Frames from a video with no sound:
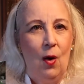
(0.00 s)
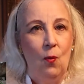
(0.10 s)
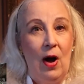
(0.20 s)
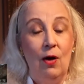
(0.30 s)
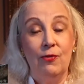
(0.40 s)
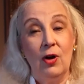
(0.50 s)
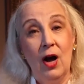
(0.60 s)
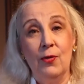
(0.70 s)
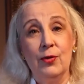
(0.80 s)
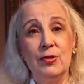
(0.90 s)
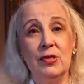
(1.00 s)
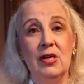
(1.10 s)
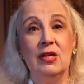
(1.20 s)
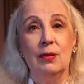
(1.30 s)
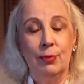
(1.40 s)
while for others,
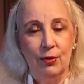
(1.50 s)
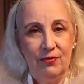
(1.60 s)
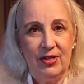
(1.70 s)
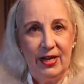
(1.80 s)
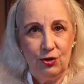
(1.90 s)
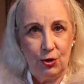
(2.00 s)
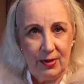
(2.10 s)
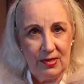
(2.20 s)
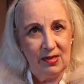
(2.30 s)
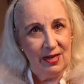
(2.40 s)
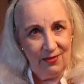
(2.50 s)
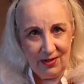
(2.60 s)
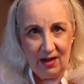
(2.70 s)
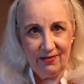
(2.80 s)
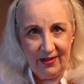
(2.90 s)
it can prove dangerous, if
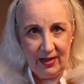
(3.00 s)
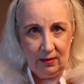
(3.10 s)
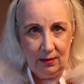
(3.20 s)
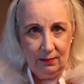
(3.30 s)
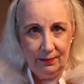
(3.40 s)
not fatal.